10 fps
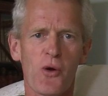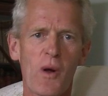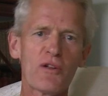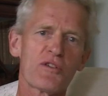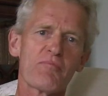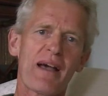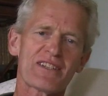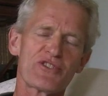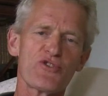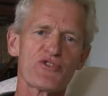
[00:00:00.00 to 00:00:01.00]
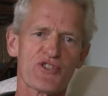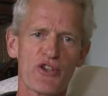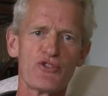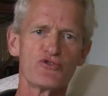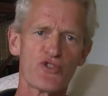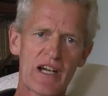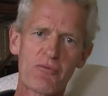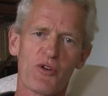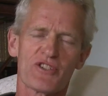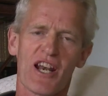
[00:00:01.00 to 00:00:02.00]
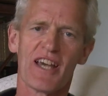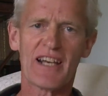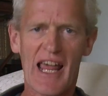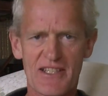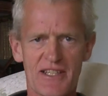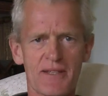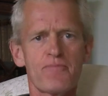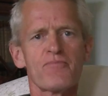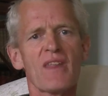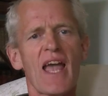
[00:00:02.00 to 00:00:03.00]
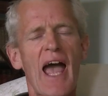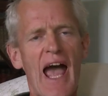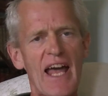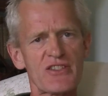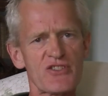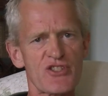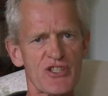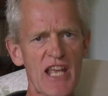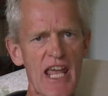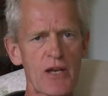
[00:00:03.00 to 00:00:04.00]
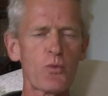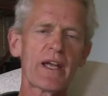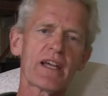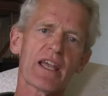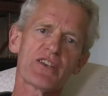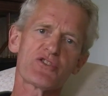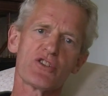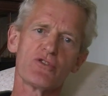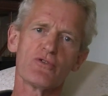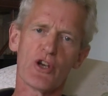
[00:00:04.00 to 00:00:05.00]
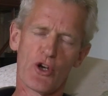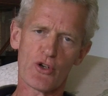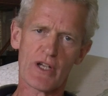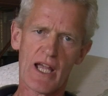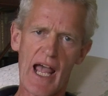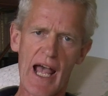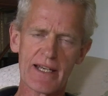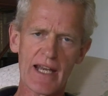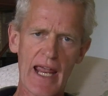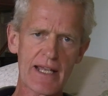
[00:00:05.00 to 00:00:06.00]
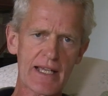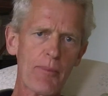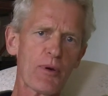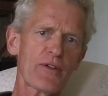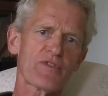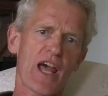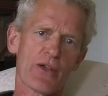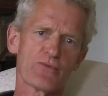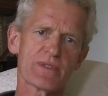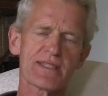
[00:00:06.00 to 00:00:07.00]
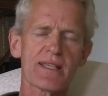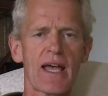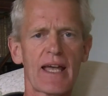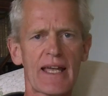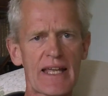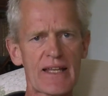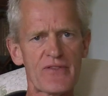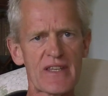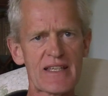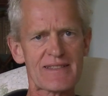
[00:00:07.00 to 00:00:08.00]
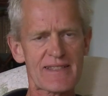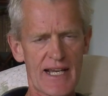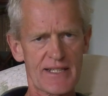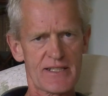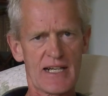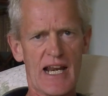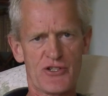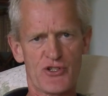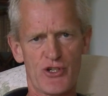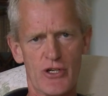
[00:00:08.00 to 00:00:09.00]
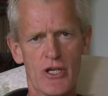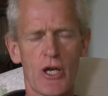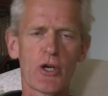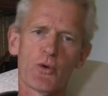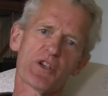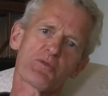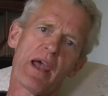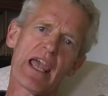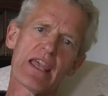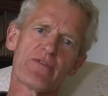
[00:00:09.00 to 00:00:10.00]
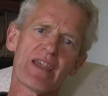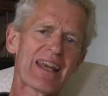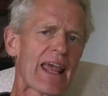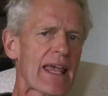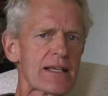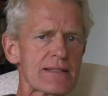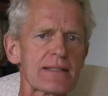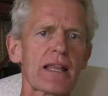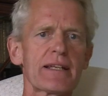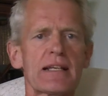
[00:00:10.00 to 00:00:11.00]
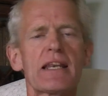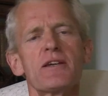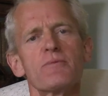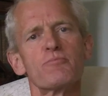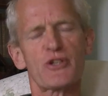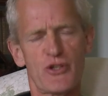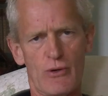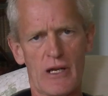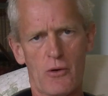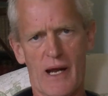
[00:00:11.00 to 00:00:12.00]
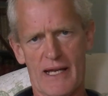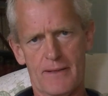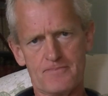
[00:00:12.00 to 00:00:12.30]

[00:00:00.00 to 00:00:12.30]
Welcome back to So You Really Want to Learn Latin, and today we're going to look at a couple of nouns in the second declension which behave in a slightly peculiar way.